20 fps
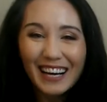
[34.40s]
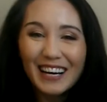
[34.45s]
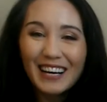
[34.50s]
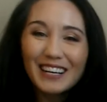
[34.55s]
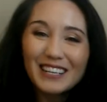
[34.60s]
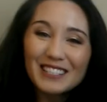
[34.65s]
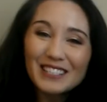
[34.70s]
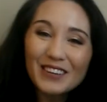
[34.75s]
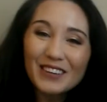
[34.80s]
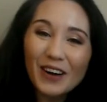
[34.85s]

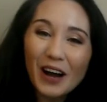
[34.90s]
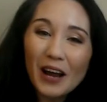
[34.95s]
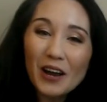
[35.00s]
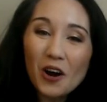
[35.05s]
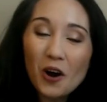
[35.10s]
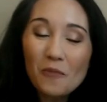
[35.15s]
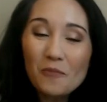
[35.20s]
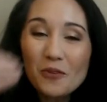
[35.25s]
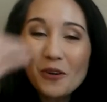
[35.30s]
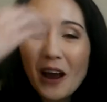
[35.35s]
So I
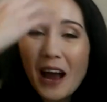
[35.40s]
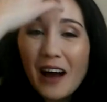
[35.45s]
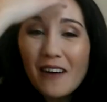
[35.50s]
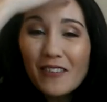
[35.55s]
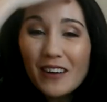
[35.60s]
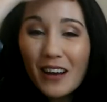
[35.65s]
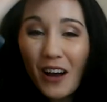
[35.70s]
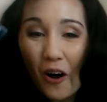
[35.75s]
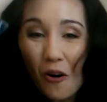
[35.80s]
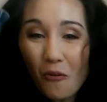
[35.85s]
hope you're
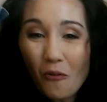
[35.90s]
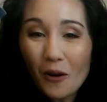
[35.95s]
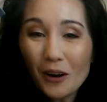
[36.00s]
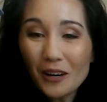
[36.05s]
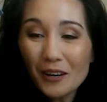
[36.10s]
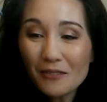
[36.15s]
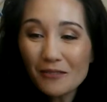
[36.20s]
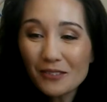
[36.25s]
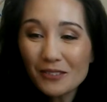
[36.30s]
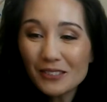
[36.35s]
having a
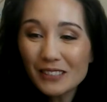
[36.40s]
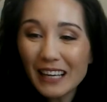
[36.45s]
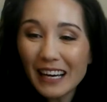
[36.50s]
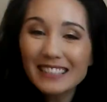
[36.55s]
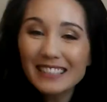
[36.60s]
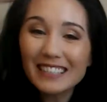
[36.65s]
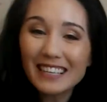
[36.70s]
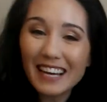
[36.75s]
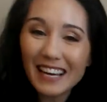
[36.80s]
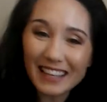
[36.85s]
wonderful day
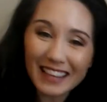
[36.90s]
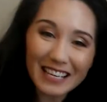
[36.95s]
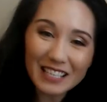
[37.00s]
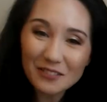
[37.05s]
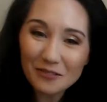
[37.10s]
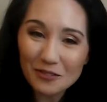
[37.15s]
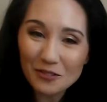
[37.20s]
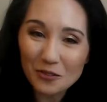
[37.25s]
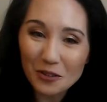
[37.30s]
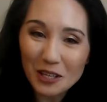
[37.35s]
today. Thanks
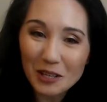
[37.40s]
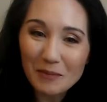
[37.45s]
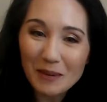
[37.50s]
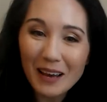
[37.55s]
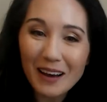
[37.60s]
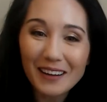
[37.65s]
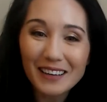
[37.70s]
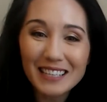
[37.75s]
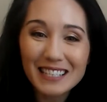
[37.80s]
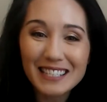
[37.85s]
for joining me
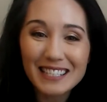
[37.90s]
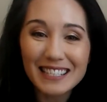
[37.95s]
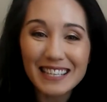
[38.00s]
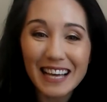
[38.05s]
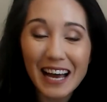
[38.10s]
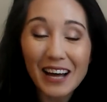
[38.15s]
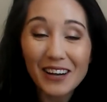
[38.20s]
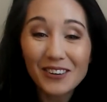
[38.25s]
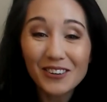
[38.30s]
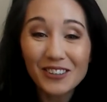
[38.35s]
on a
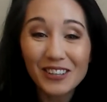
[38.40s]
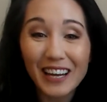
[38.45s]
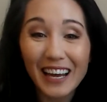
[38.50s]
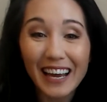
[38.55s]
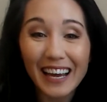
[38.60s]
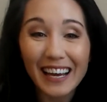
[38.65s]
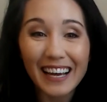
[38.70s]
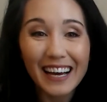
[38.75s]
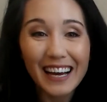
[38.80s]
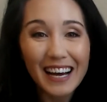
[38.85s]

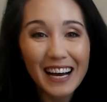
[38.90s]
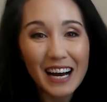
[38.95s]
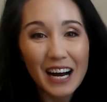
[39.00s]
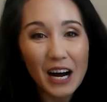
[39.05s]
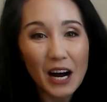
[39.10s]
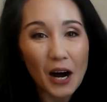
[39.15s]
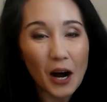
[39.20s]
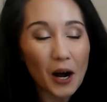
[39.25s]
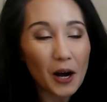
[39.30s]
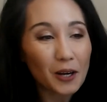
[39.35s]
Saturday.
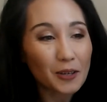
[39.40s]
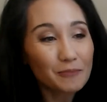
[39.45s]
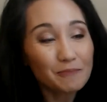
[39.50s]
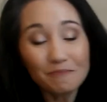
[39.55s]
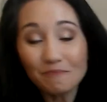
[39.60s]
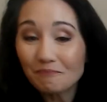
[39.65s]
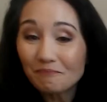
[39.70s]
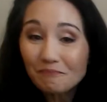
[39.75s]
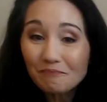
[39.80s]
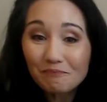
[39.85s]

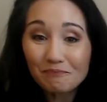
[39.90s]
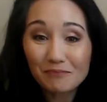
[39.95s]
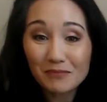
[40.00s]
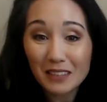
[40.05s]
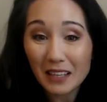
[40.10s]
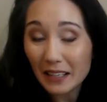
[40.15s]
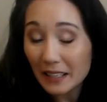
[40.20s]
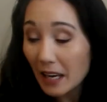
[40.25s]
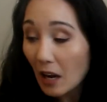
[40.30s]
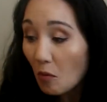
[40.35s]

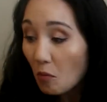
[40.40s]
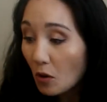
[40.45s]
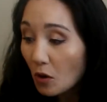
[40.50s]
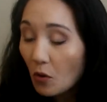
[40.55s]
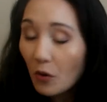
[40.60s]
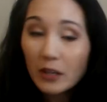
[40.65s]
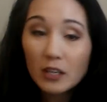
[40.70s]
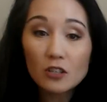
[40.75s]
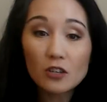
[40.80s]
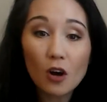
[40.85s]
Yeah, we're
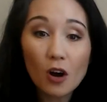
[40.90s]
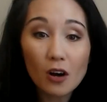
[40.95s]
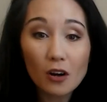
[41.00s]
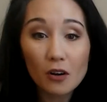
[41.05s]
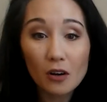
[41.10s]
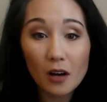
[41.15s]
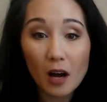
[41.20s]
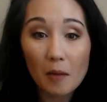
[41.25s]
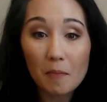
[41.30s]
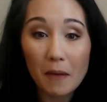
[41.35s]
going to talk
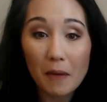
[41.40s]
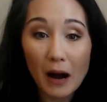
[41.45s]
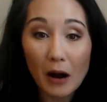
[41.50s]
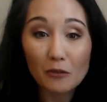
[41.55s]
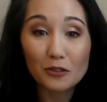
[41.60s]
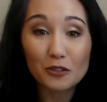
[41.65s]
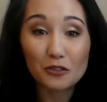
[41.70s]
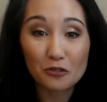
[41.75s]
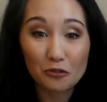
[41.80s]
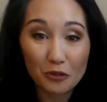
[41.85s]

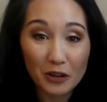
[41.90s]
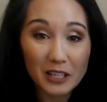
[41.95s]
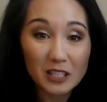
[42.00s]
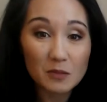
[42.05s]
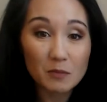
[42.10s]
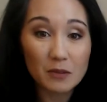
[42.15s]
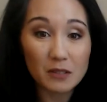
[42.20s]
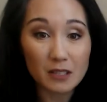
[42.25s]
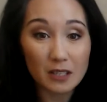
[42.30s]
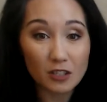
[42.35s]
about
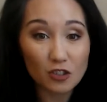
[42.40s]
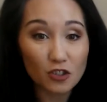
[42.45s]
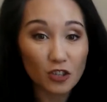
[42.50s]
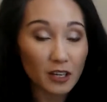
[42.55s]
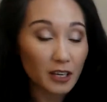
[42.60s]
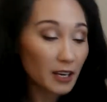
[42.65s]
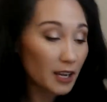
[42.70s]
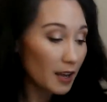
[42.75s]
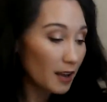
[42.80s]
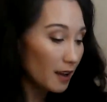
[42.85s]

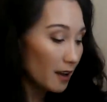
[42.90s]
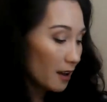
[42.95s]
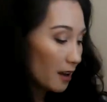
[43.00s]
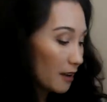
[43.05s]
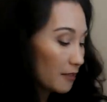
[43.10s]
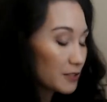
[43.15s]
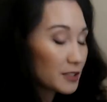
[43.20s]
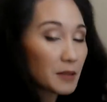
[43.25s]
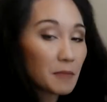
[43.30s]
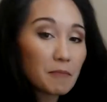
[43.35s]
transposition
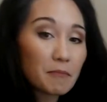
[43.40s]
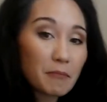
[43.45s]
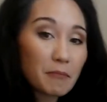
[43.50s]
of some